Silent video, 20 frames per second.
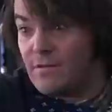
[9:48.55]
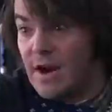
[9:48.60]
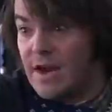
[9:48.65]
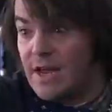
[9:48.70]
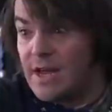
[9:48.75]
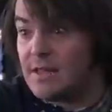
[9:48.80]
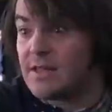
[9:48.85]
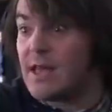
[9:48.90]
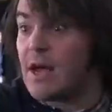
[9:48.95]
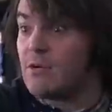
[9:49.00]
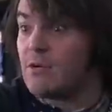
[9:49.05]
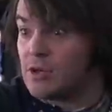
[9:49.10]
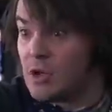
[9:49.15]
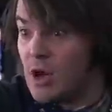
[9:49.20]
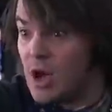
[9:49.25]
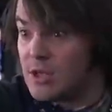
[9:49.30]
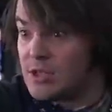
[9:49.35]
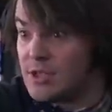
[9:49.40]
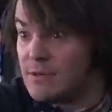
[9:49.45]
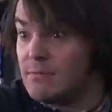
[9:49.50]
rock music
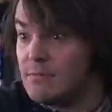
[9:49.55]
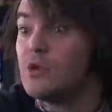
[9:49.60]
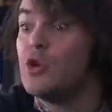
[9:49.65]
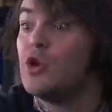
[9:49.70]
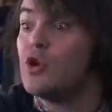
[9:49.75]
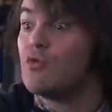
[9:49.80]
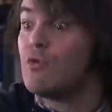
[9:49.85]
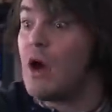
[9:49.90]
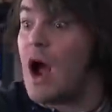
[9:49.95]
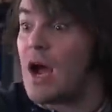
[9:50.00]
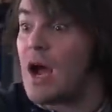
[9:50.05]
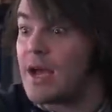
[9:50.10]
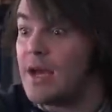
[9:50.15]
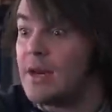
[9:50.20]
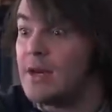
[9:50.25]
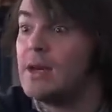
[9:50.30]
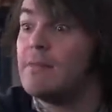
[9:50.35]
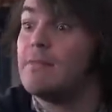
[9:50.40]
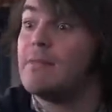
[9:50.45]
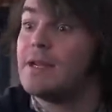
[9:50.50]
really well.
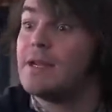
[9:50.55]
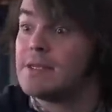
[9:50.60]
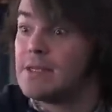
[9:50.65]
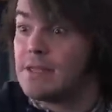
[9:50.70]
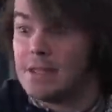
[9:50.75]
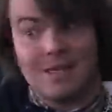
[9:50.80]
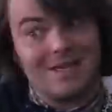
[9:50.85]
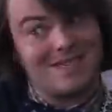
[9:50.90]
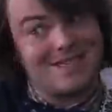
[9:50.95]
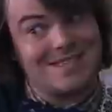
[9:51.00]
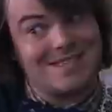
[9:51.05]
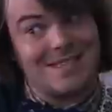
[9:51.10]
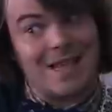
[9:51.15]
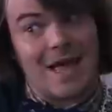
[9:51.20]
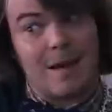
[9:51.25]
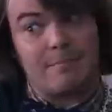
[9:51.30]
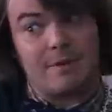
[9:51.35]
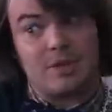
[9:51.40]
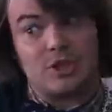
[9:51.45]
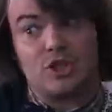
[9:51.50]
Then he
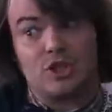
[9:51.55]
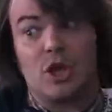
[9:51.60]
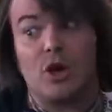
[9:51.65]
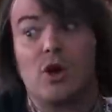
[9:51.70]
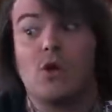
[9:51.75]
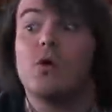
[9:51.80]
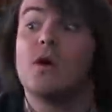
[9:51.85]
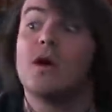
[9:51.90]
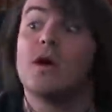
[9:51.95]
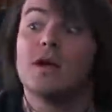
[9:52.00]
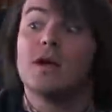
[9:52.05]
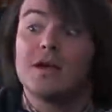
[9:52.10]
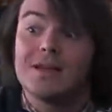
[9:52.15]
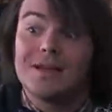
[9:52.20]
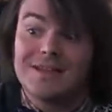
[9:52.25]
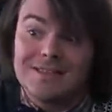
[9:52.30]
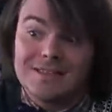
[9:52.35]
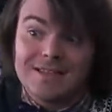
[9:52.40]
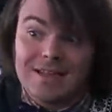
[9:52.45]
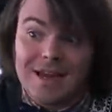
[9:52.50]
says it's a bit sloppy
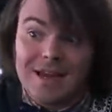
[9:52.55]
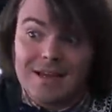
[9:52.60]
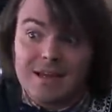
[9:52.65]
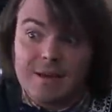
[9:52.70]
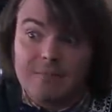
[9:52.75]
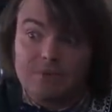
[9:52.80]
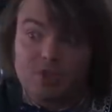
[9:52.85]
Joe.